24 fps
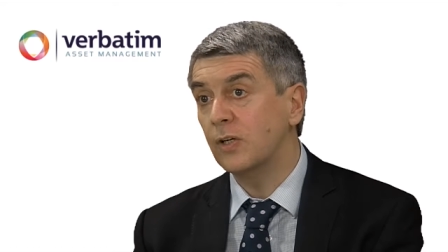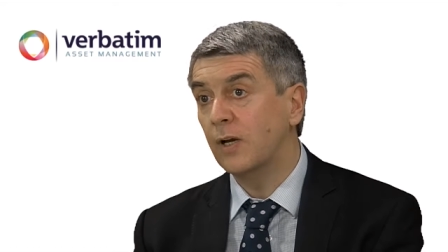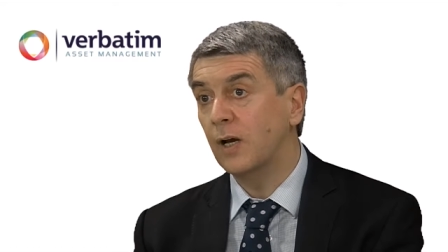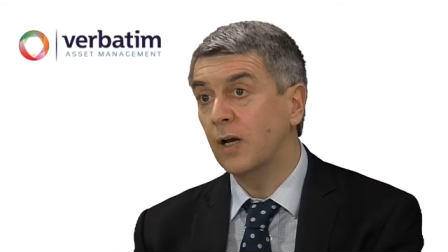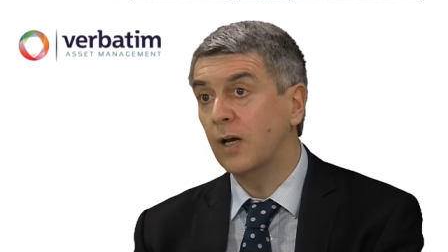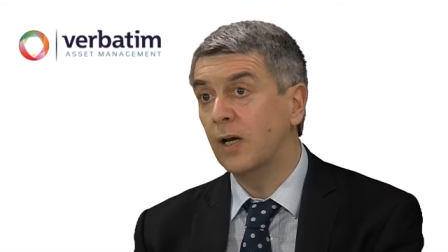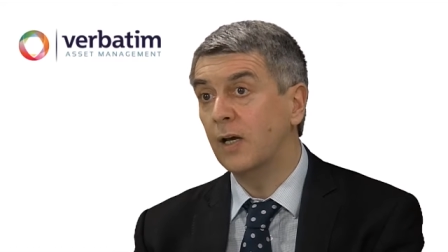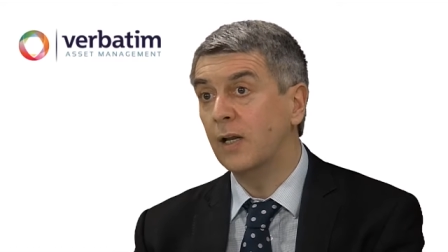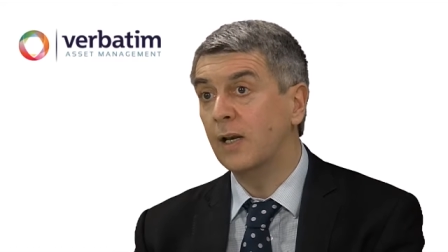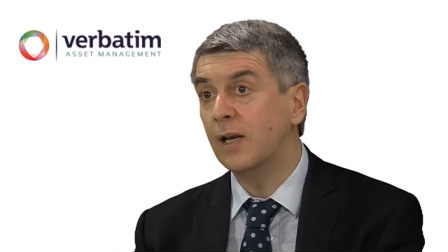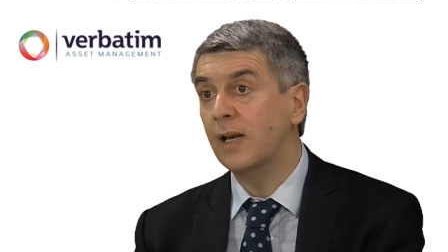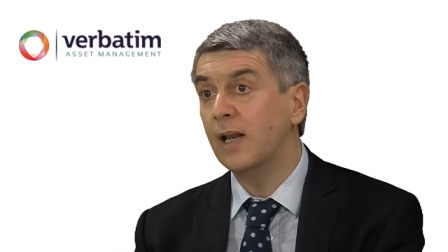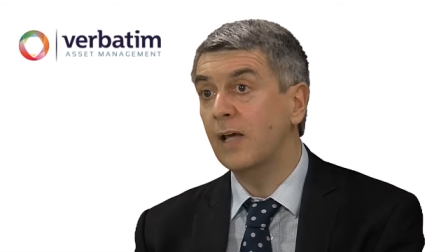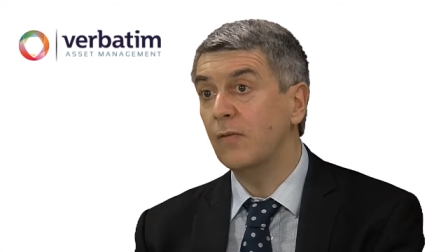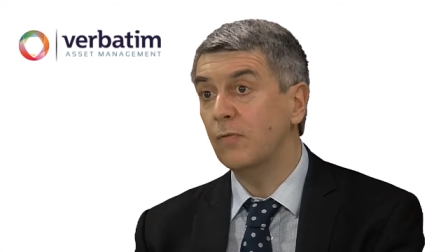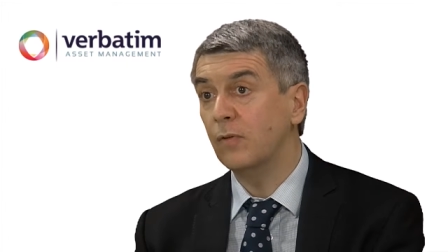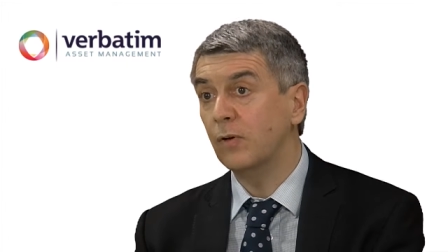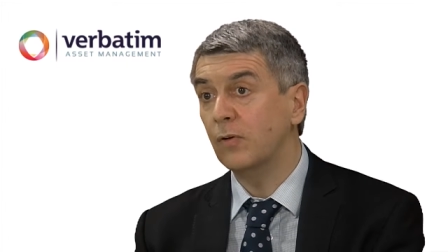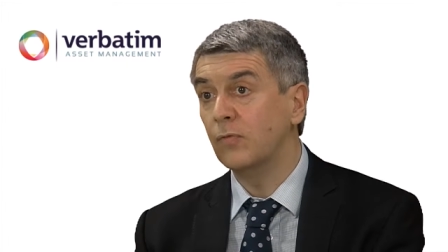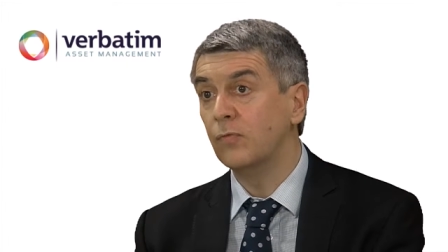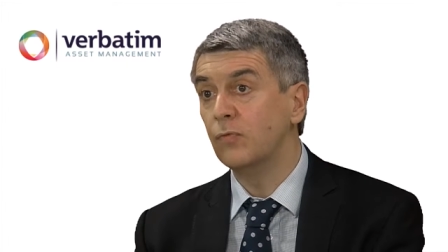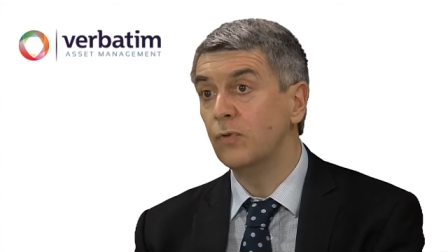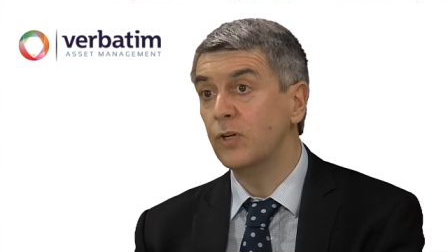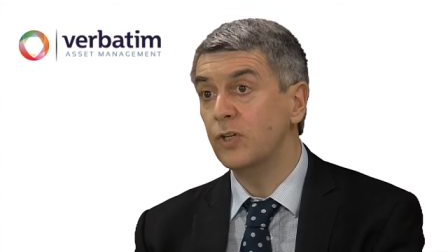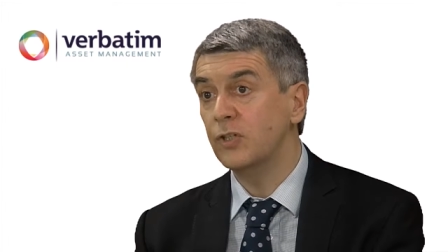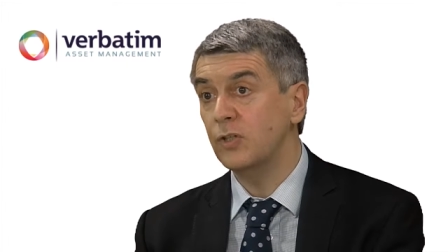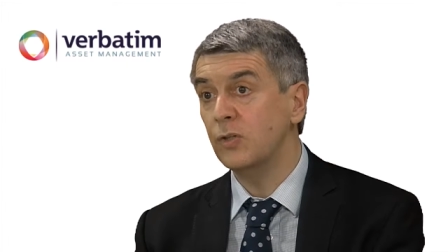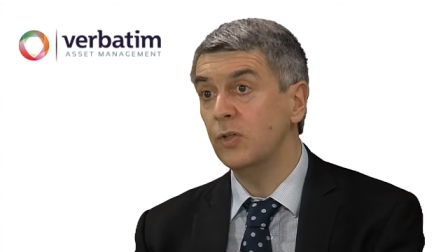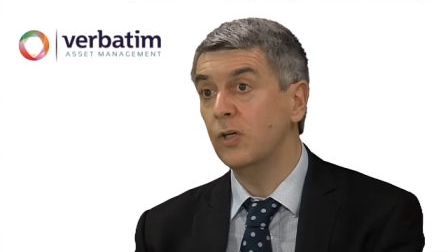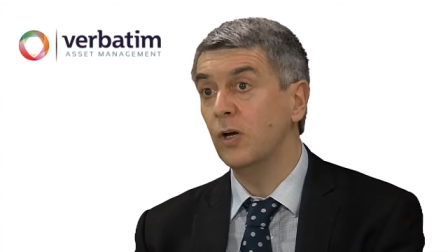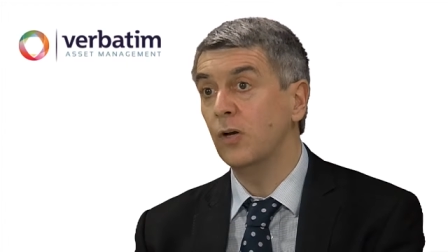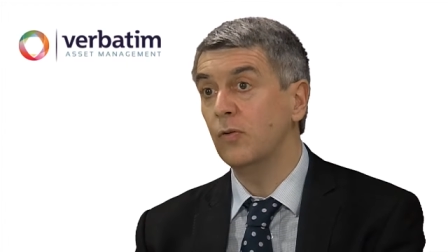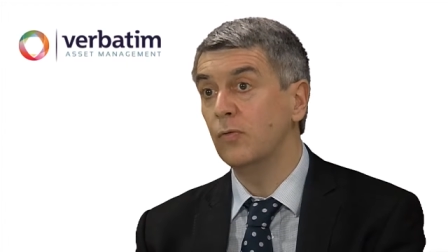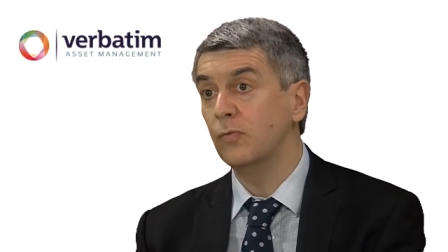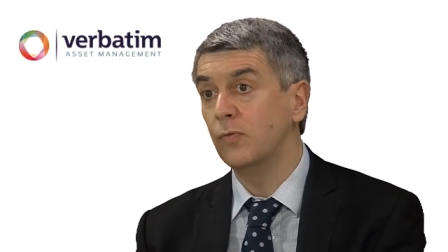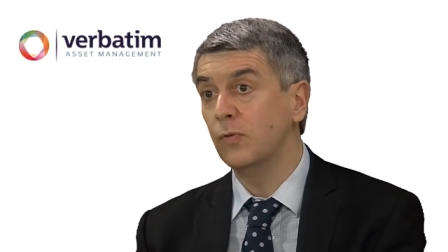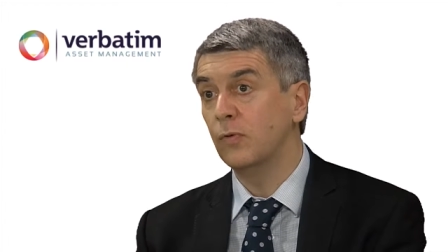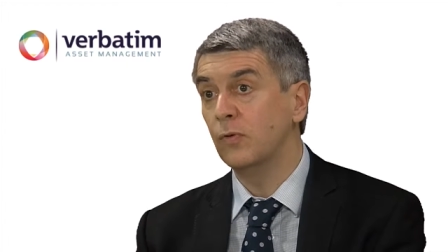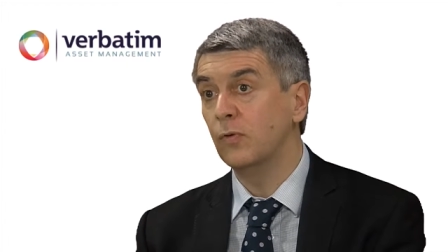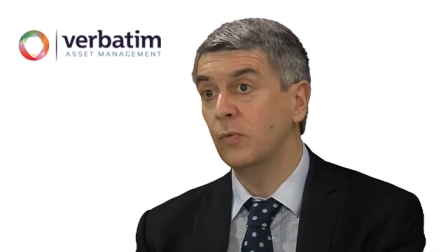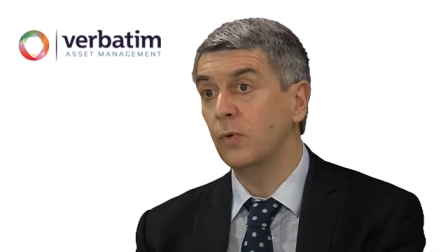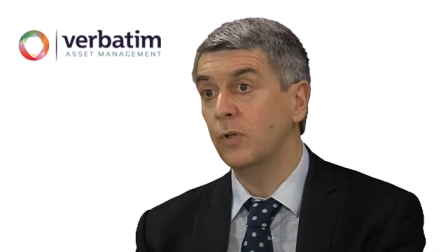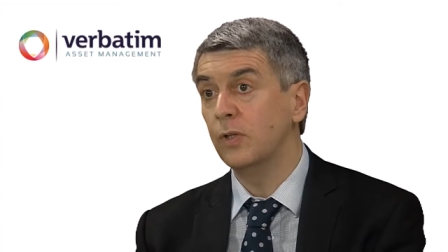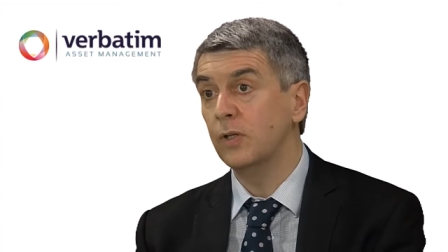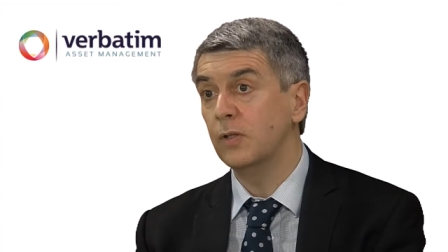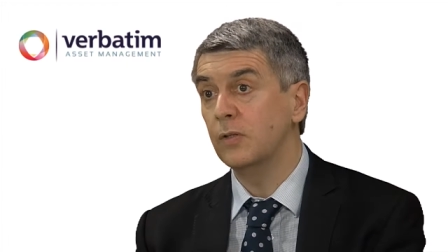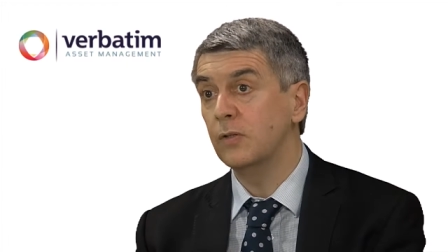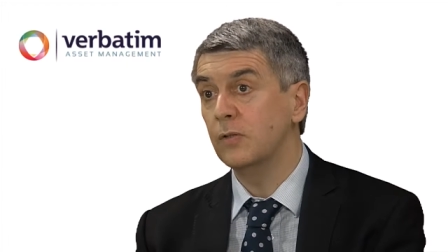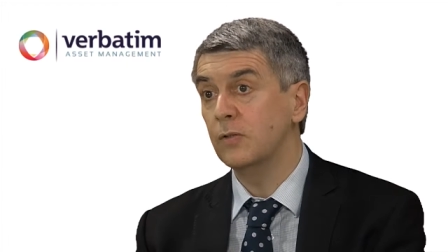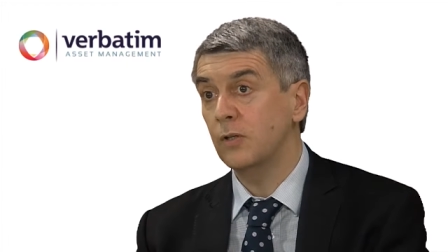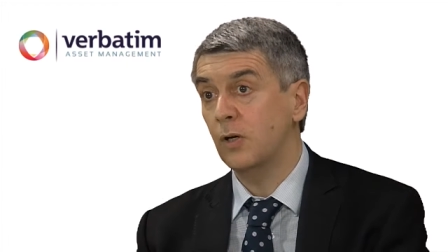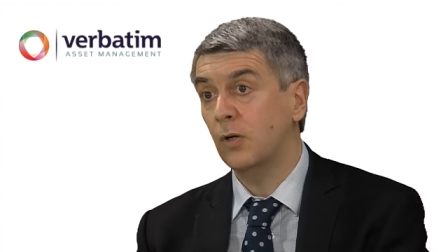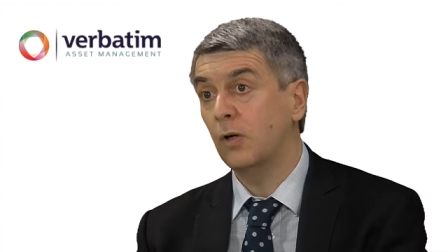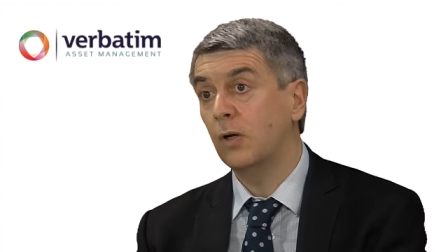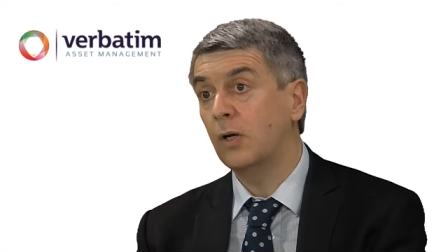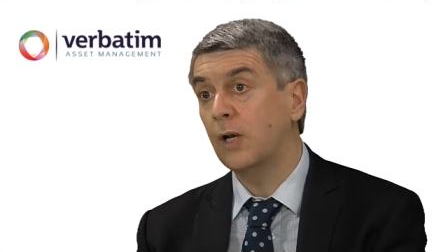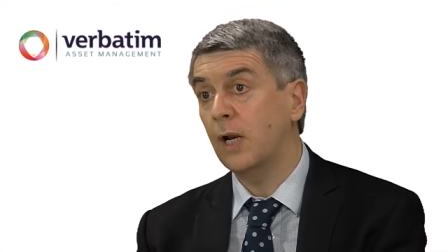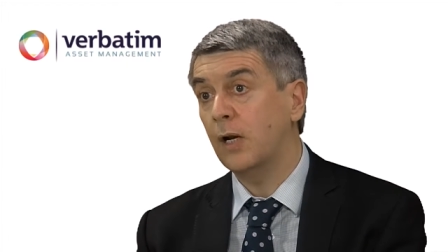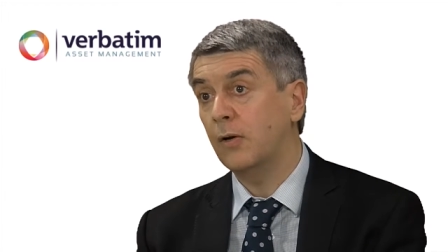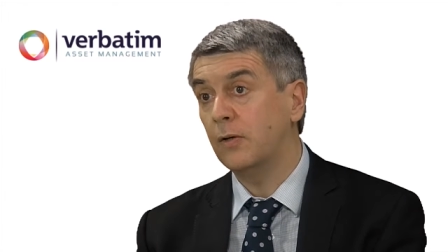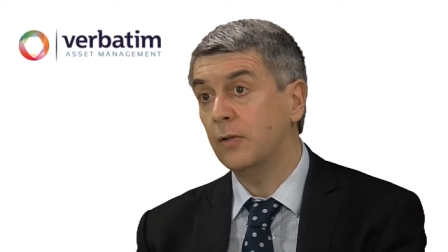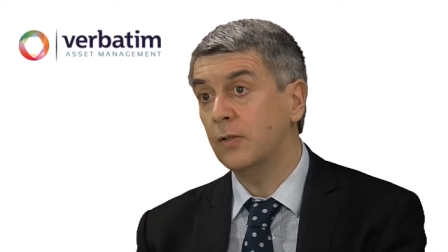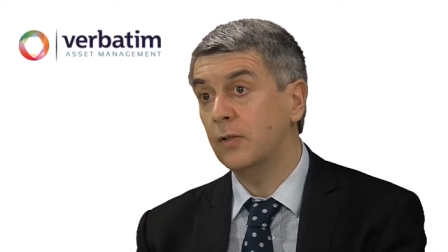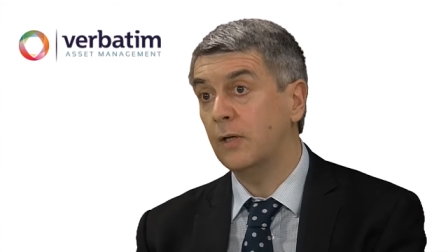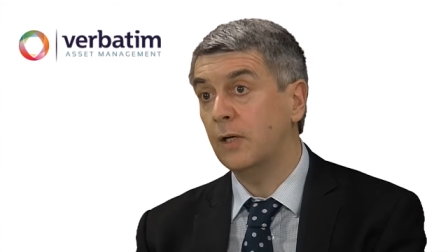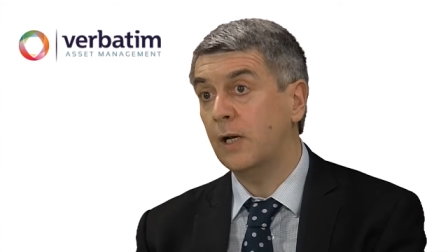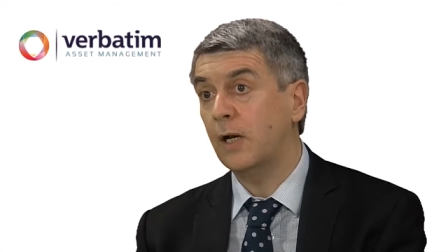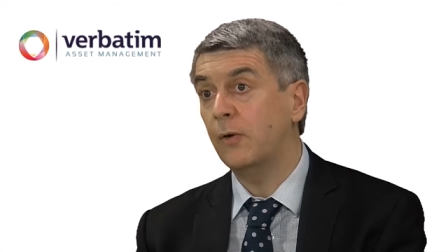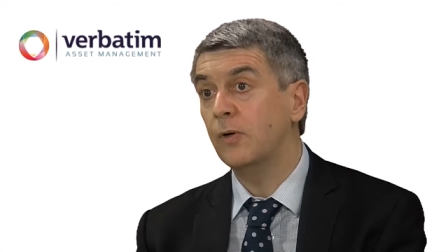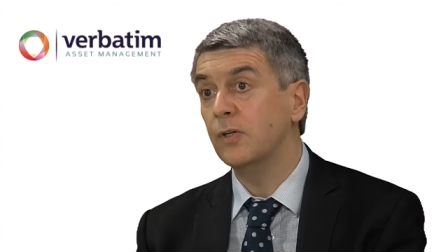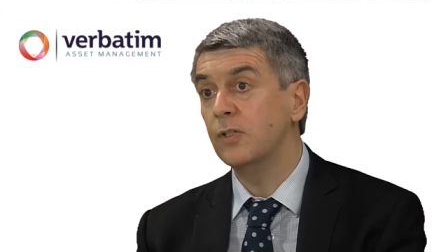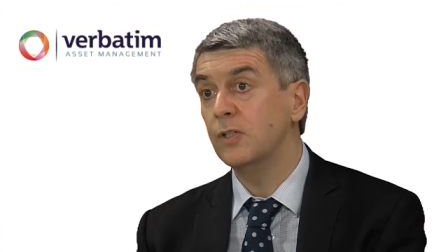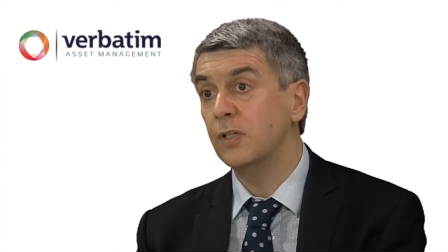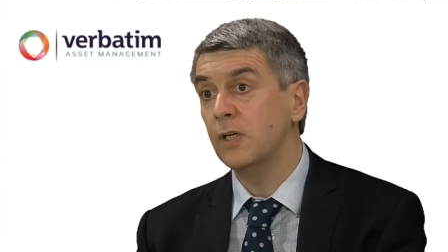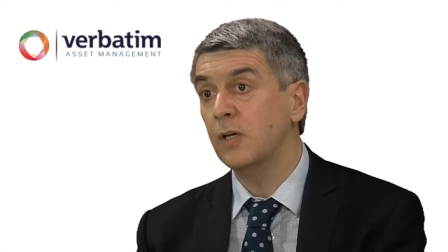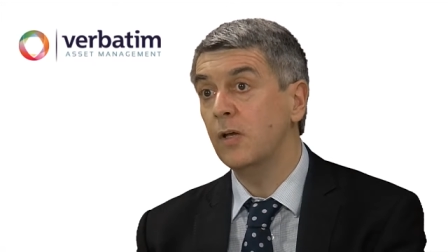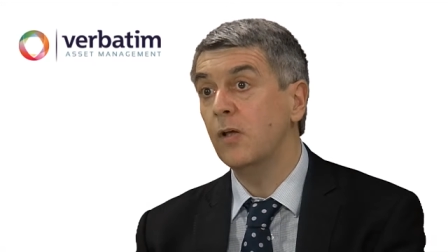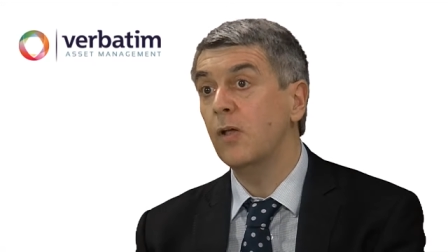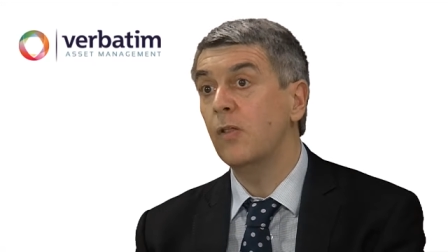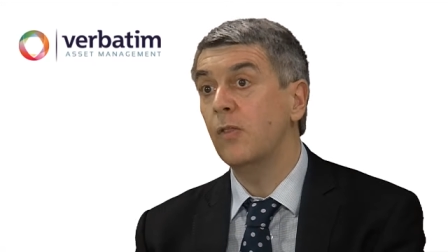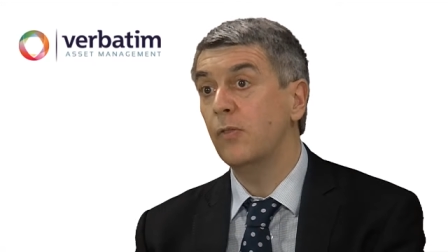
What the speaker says: level of risk you go for within Total Clarity